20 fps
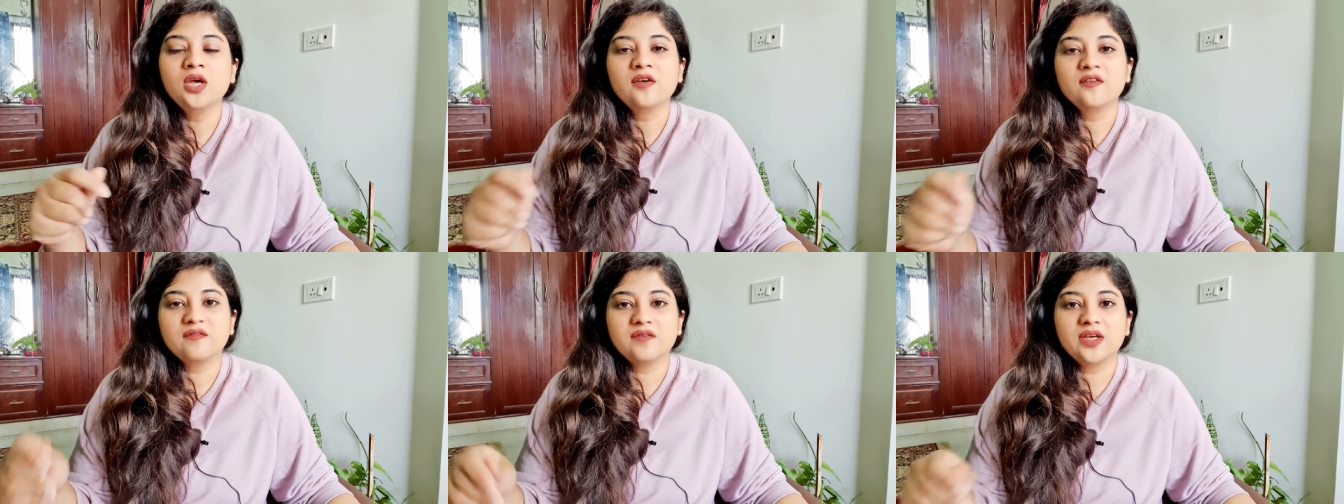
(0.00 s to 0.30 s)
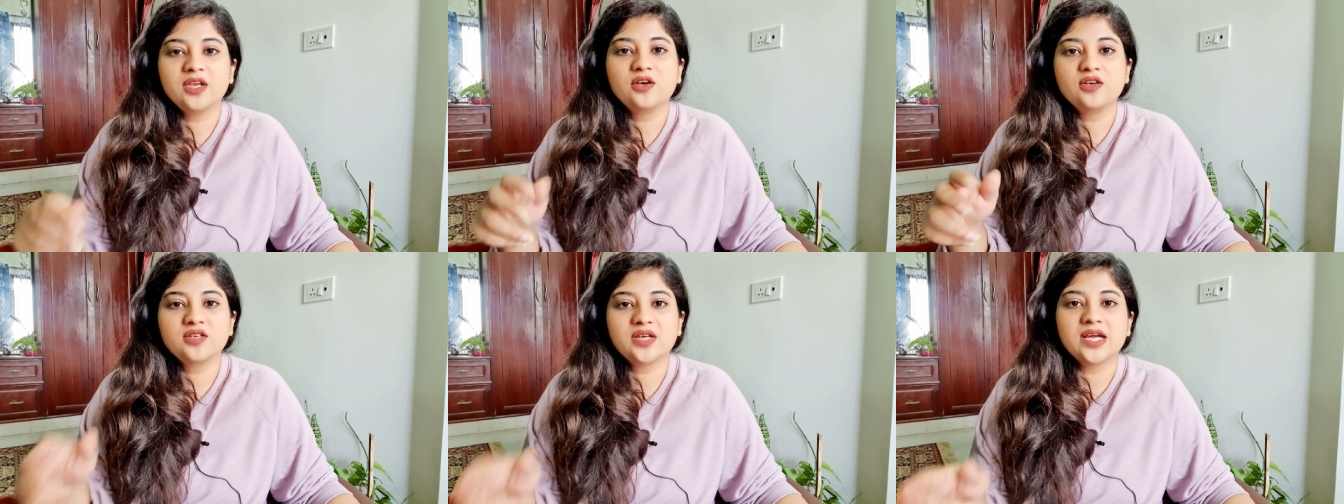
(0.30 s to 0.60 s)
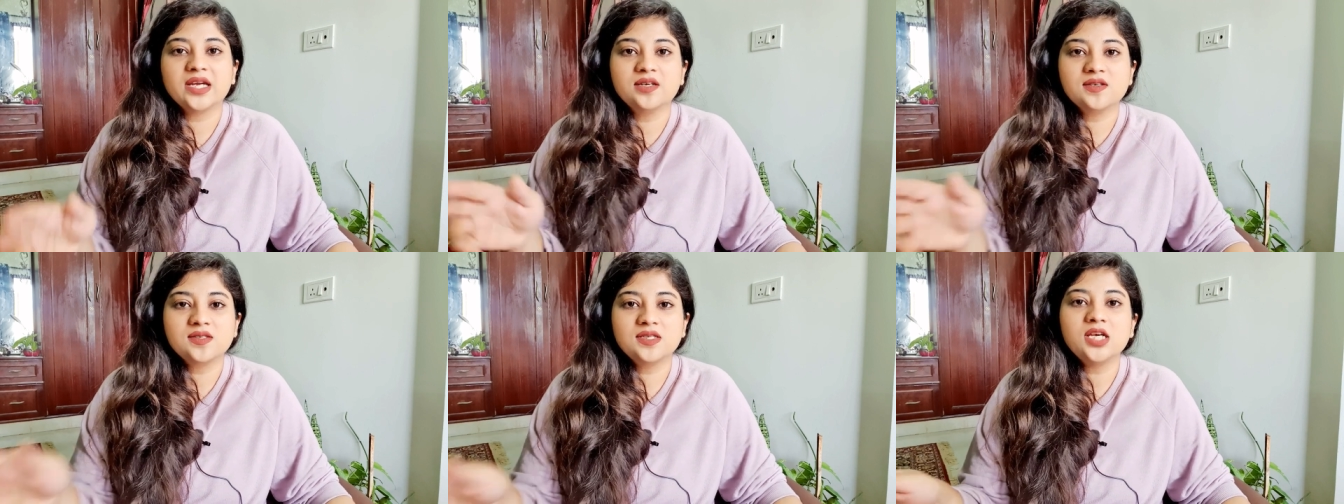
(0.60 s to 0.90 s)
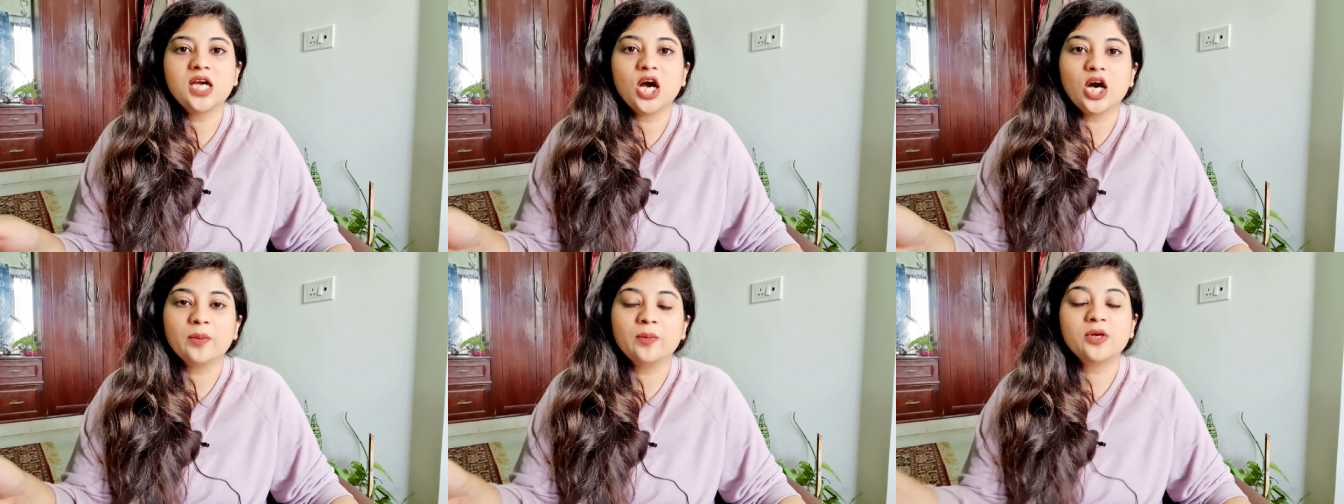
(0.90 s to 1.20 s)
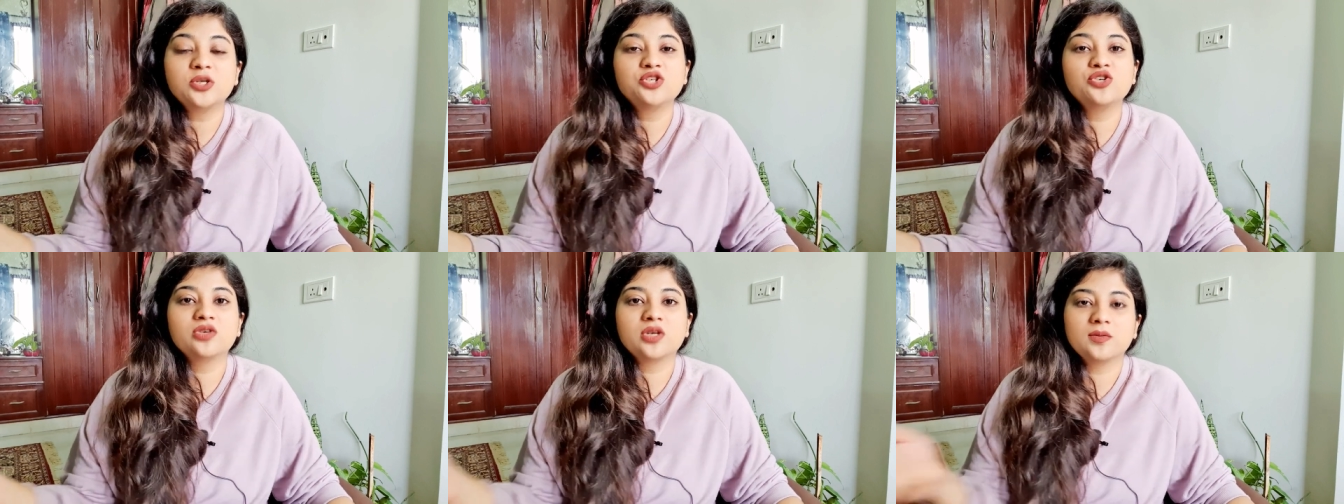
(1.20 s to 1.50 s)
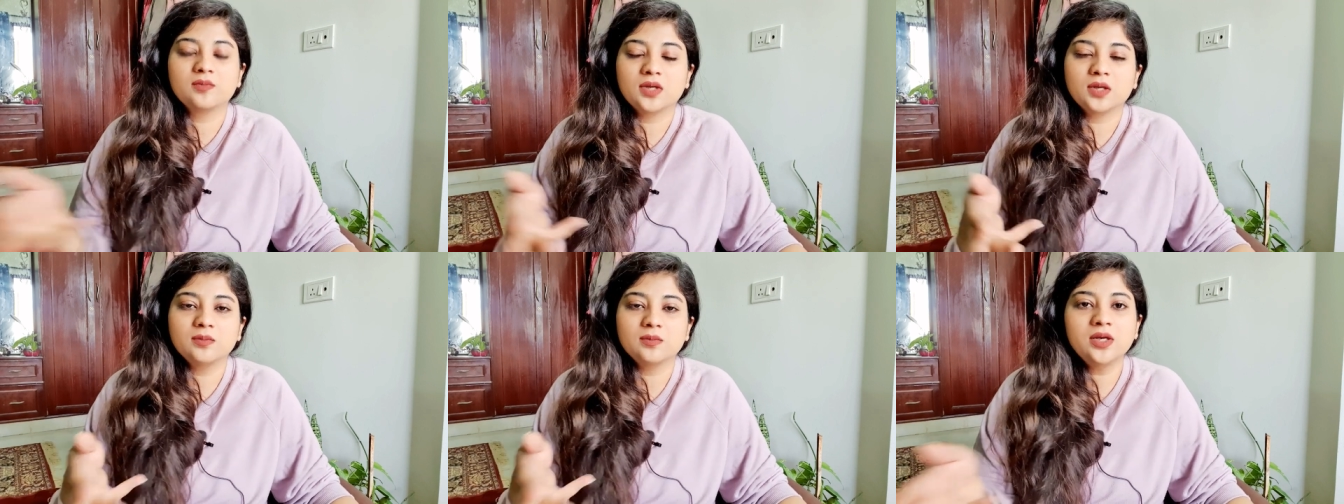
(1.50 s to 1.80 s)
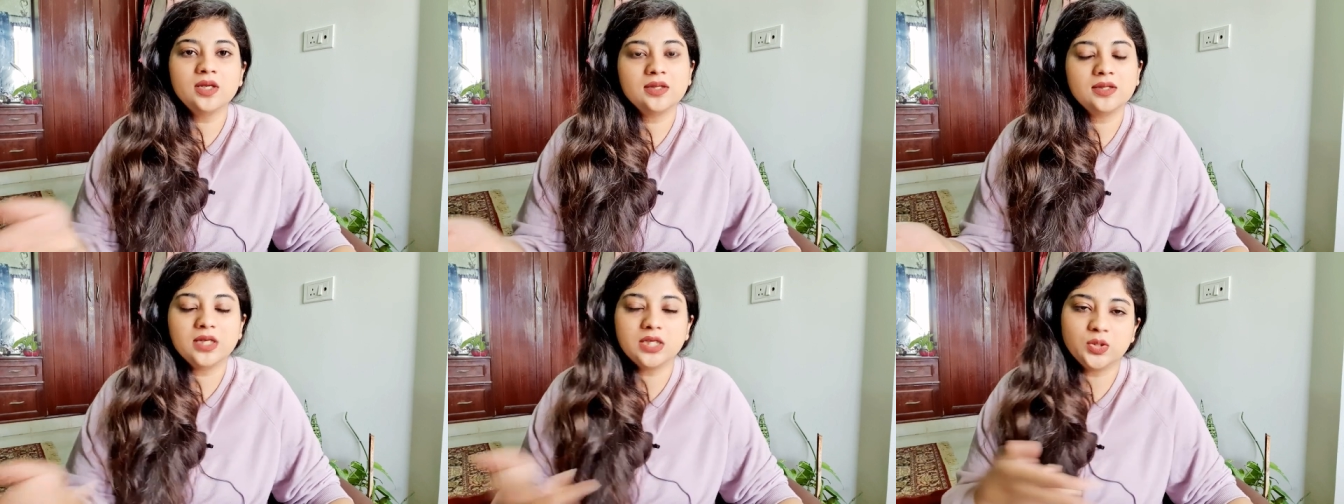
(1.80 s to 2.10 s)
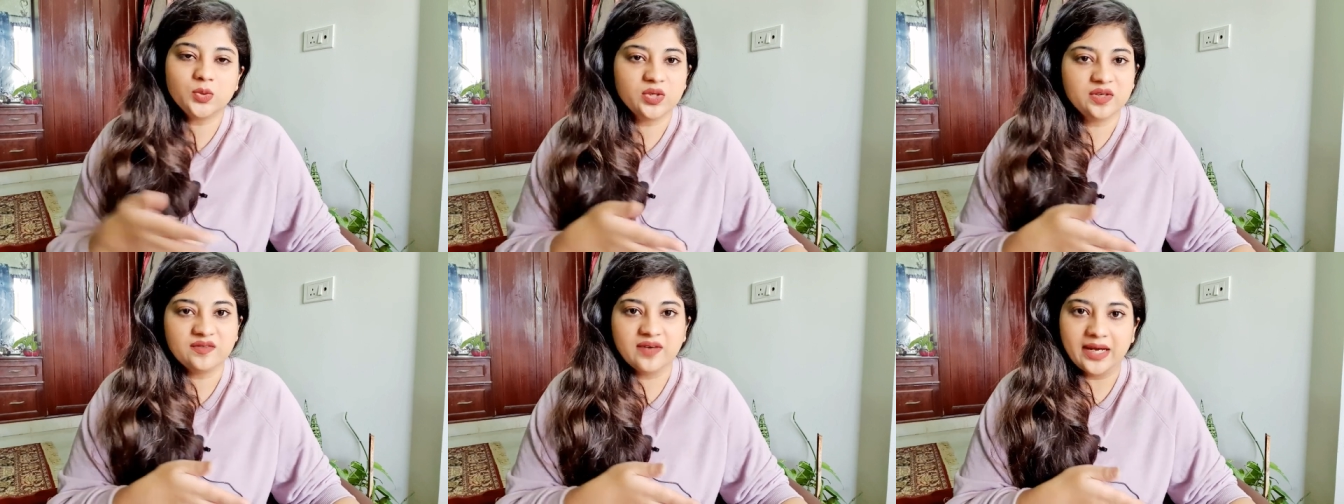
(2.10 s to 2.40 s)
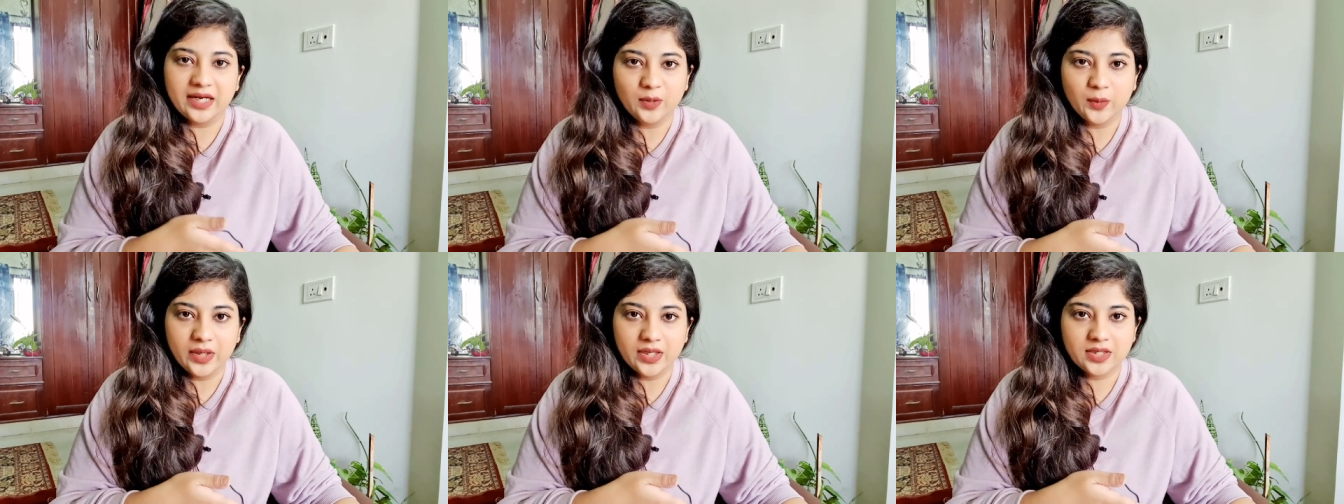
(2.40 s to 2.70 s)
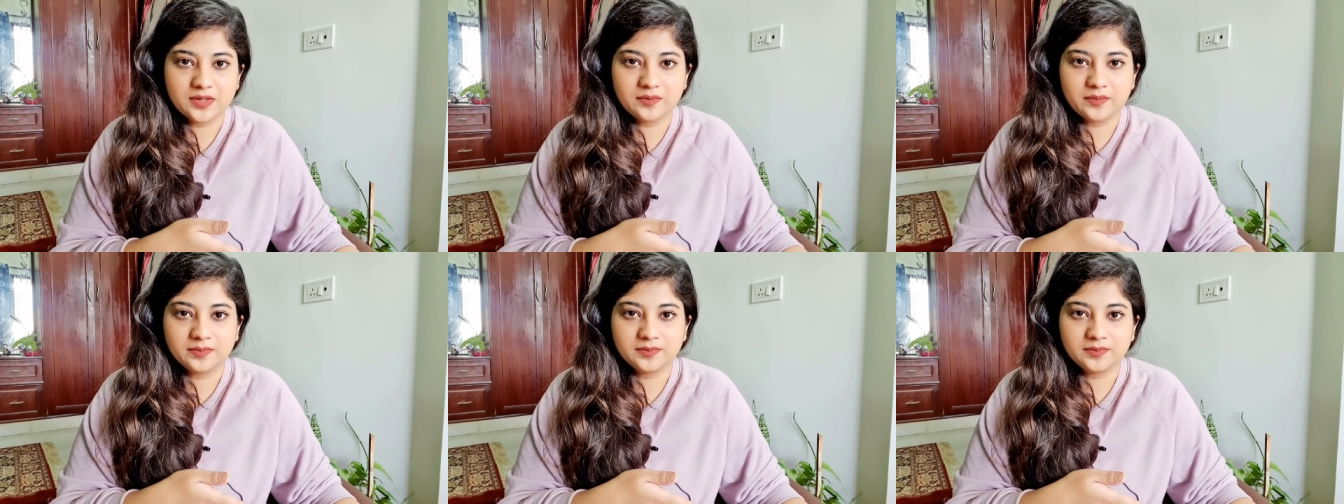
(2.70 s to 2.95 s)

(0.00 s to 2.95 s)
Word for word: where you're trying to see how much you remember and then you evaluate.